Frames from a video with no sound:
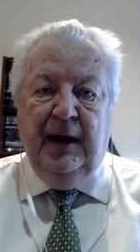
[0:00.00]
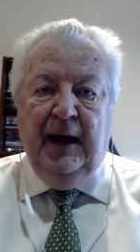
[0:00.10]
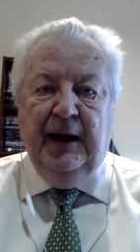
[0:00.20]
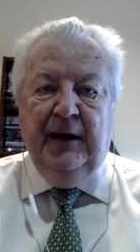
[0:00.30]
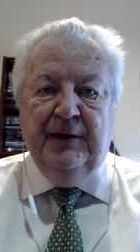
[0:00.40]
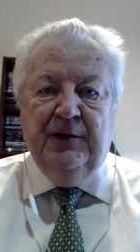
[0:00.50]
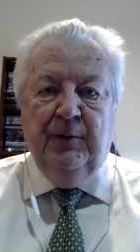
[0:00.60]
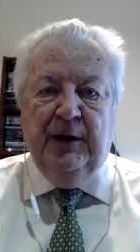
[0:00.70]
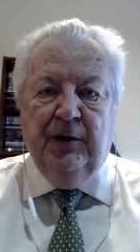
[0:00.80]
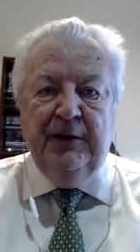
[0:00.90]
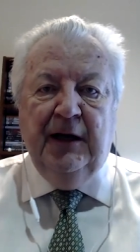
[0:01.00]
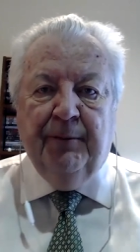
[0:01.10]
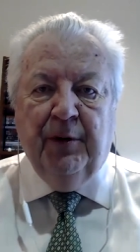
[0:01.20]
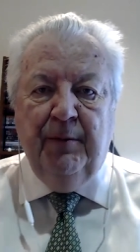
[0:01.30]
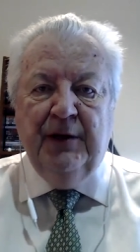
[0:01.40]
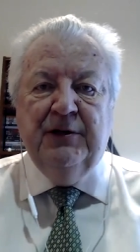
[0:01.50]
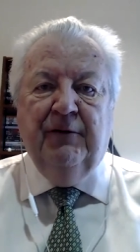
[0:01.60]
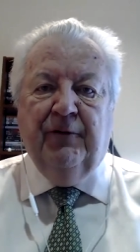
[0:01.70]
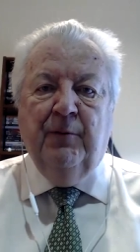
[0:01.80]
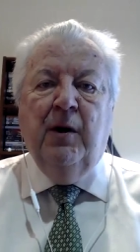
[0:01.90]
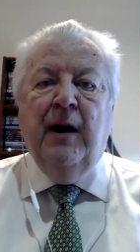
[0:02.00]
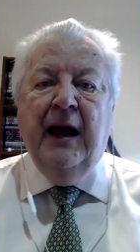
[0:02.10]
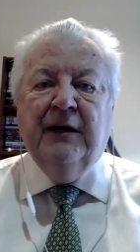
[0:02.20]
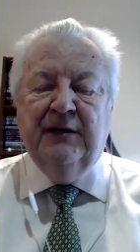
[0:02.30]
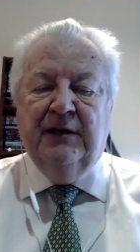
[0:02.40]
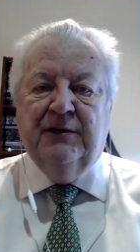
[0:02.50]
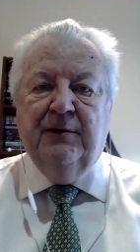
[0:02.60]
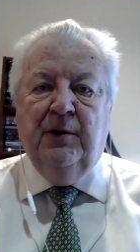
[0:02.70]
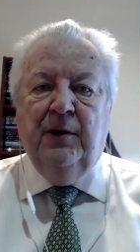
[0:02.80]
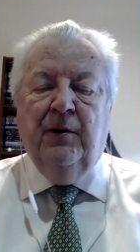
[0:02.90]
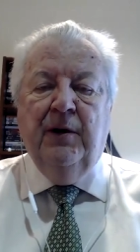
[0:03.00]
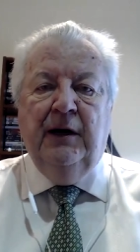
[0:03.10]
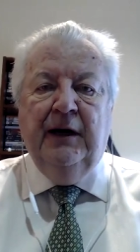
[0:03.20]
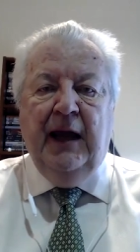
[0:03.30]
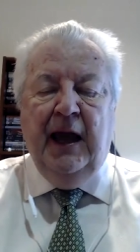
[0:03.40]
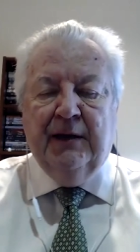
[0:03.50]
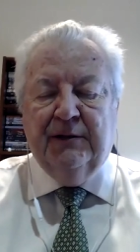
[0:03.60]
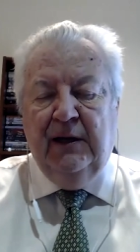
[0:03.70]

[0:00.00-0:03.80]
Mm-hmm. And so we couldn't get permission for more access to more oil and gas.